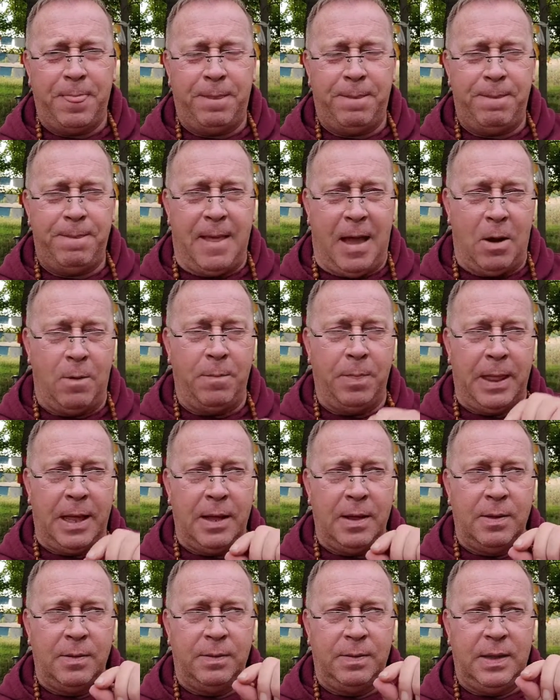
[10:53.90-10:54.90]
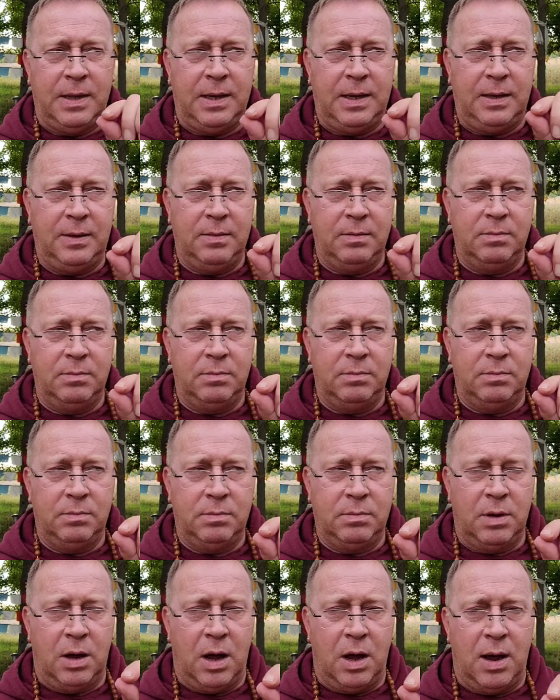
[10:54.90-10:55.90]
Now, the
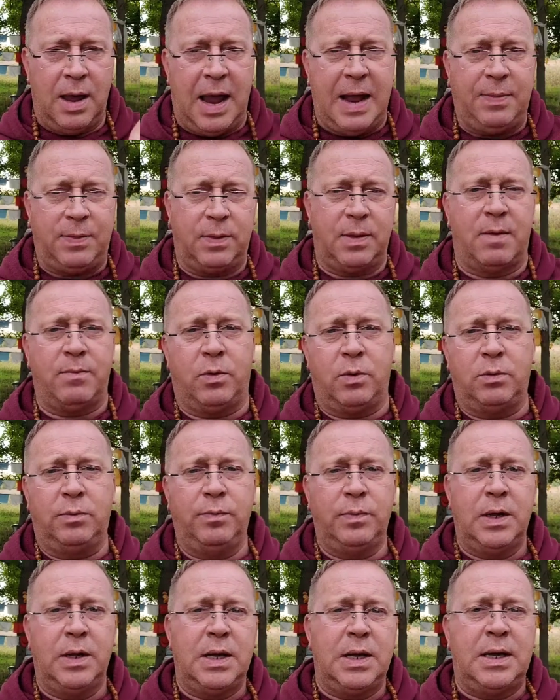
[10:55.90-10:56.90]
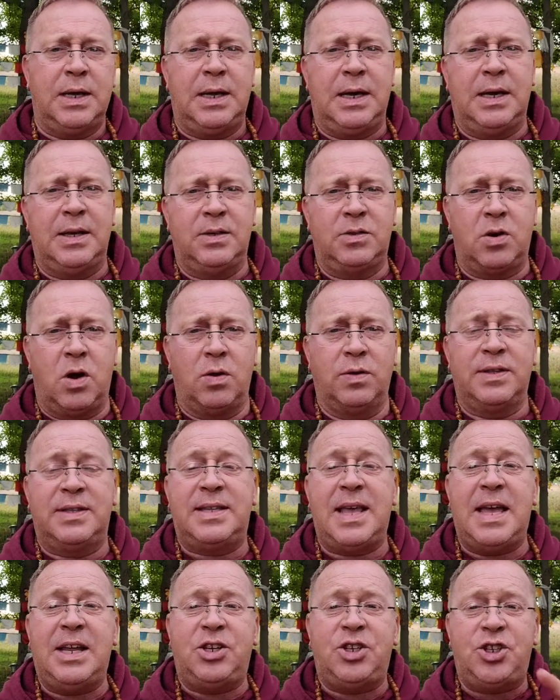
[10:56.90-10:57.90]
8th level is called
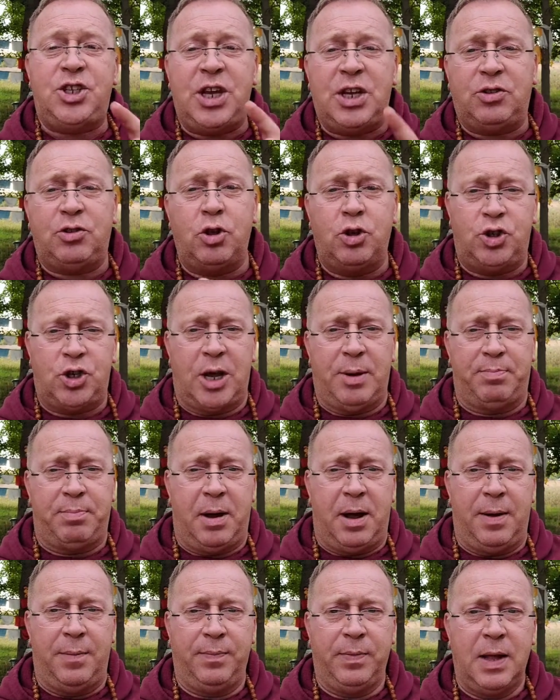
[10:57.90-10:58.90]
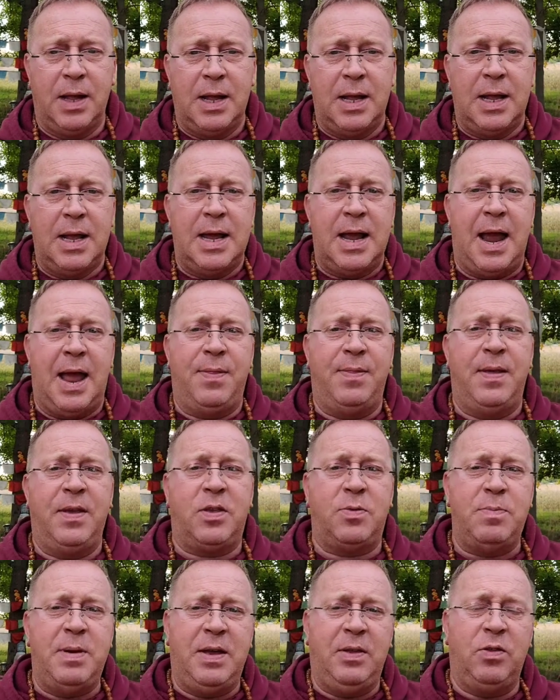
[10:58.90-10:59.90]
Sechiktujepa, and
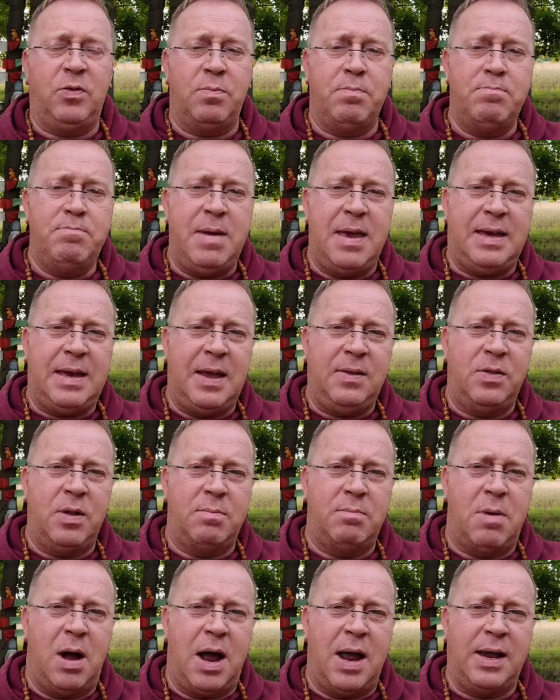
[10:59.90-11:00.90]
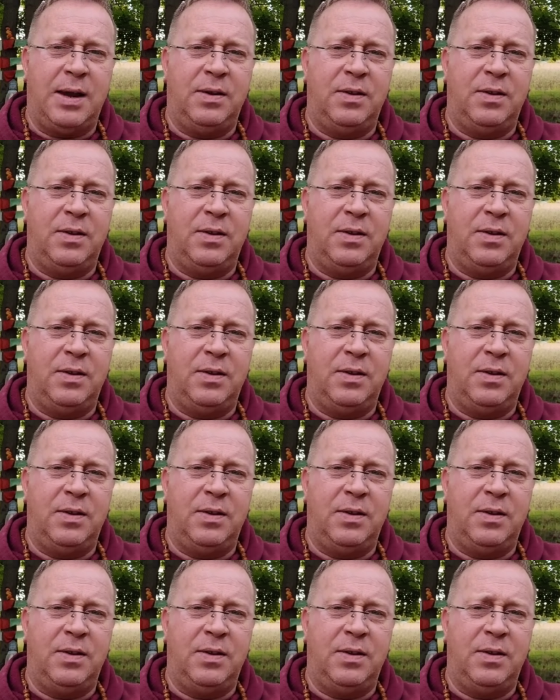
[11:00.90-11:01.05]
this means making the mind